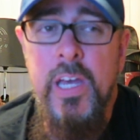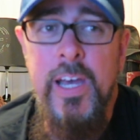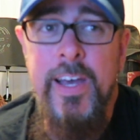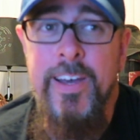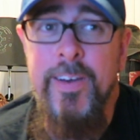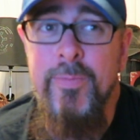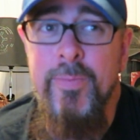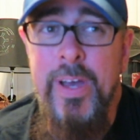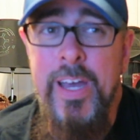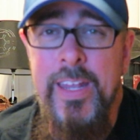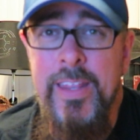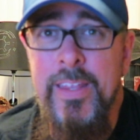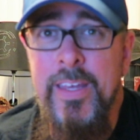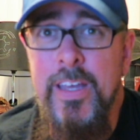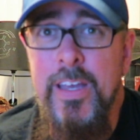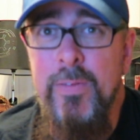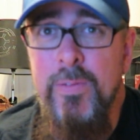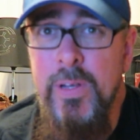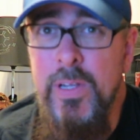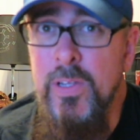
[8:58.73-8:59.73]
I
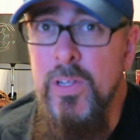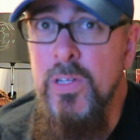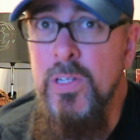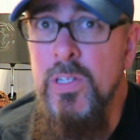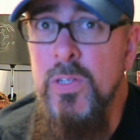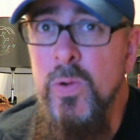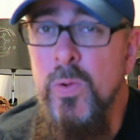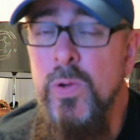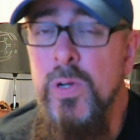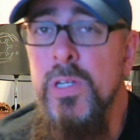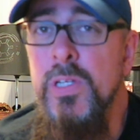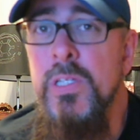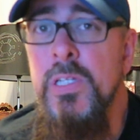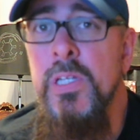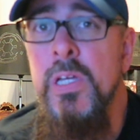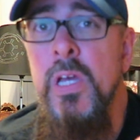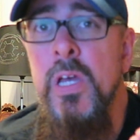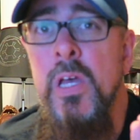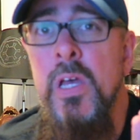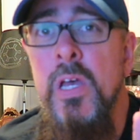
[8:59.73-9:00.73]
think I would look towards